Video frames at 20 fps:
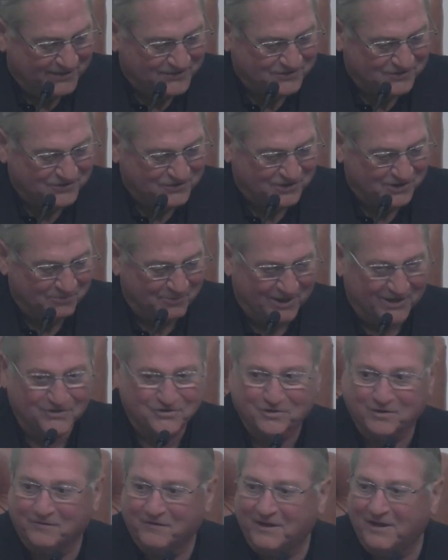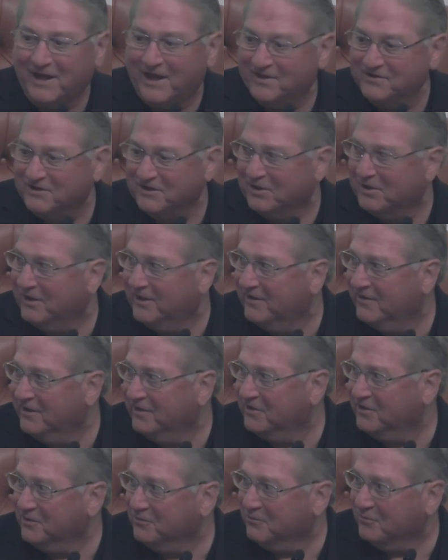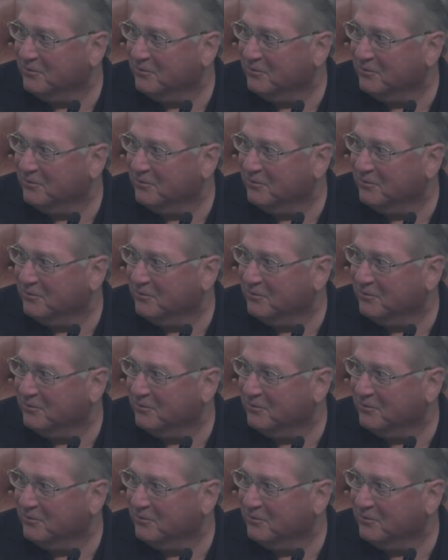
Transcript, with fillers: ask the city manager if he has anything to